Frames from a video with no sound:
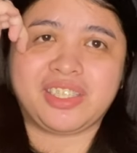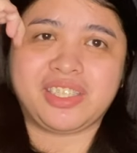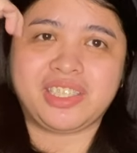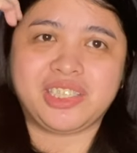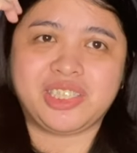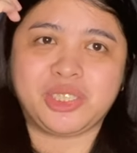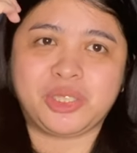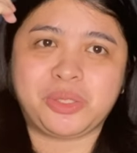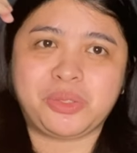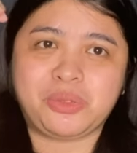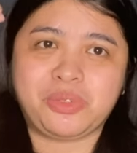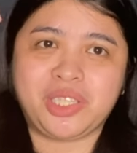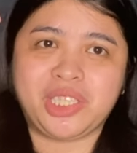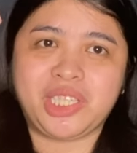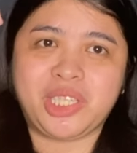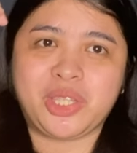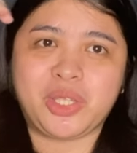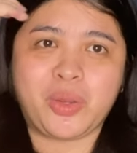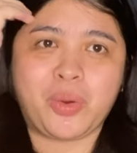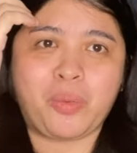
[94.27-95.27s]
don't
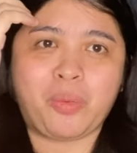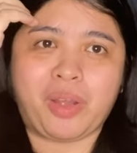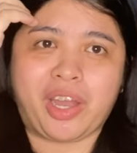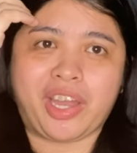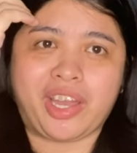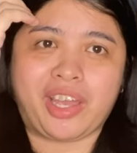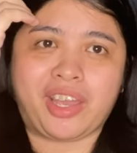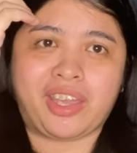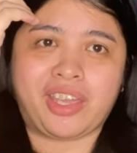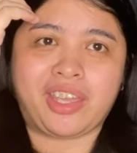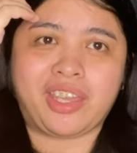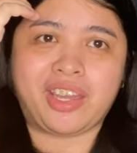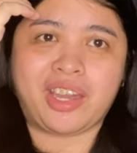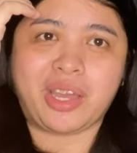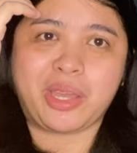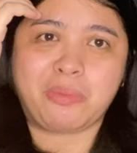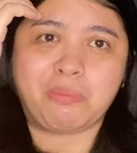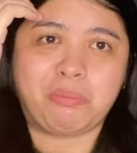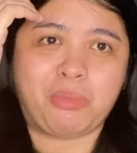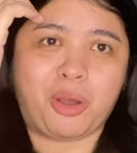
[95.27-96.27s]
really know why
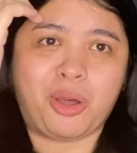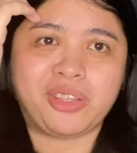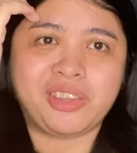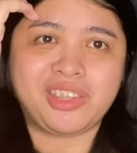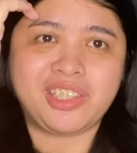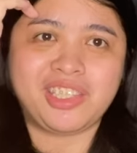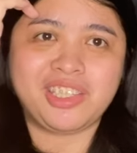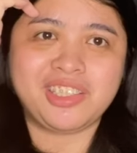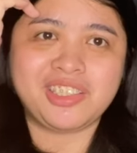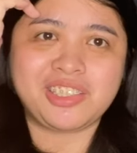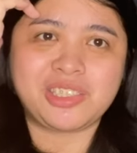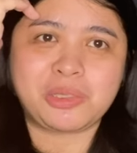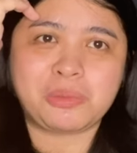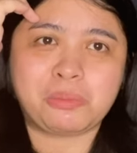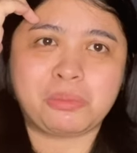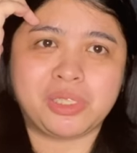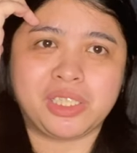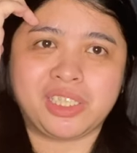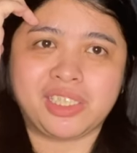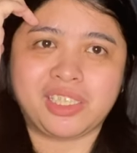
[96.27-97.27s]
I bought this,
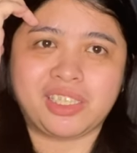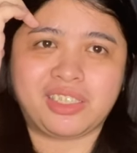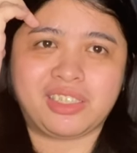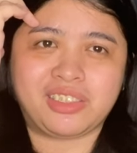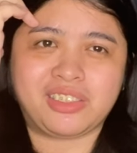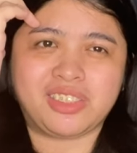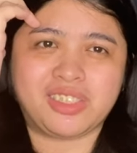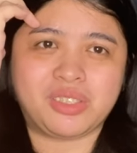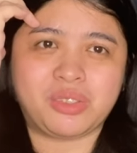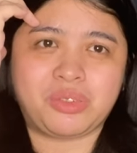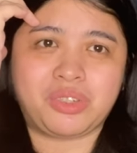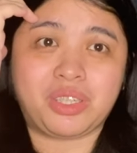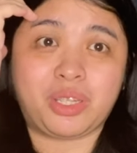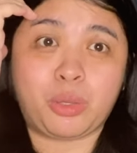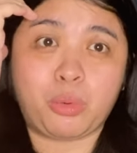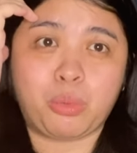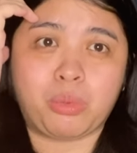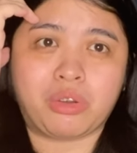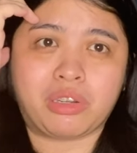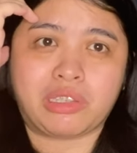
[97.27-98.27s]
but I just
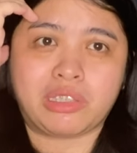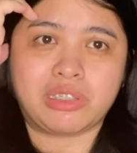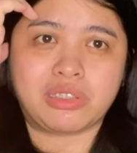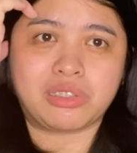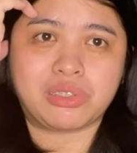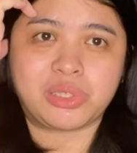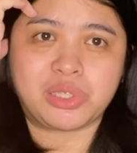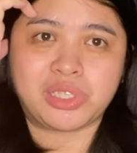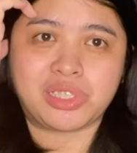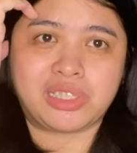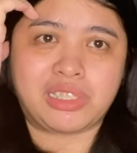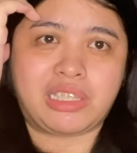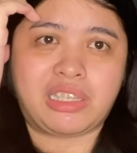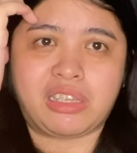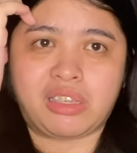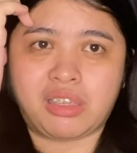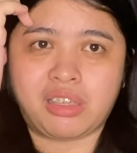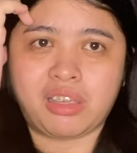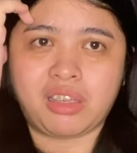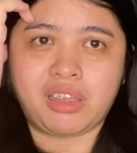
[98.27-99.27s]
really wanted to see
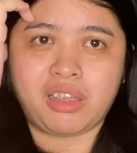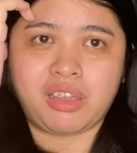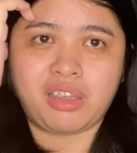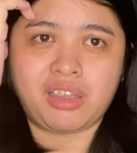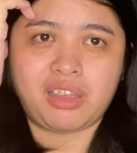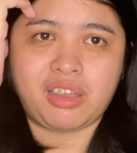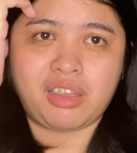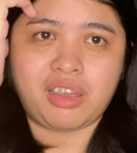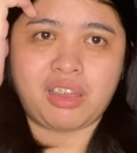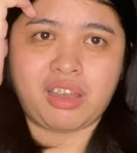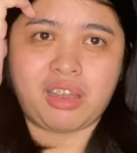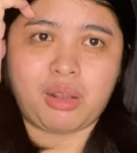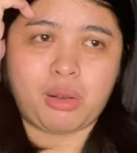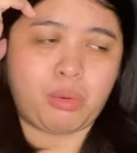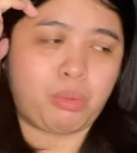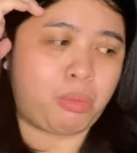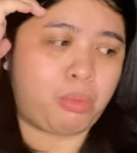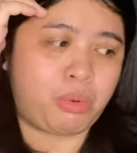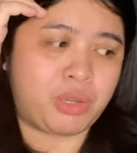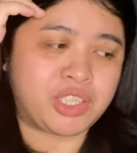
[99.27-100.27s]

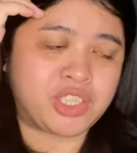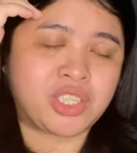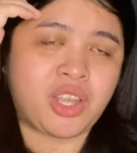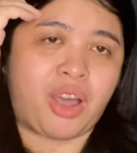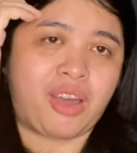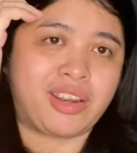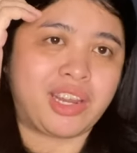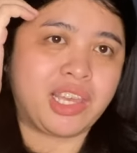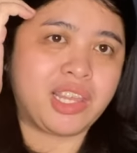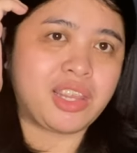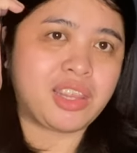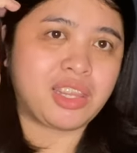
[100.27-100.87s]
what's on it.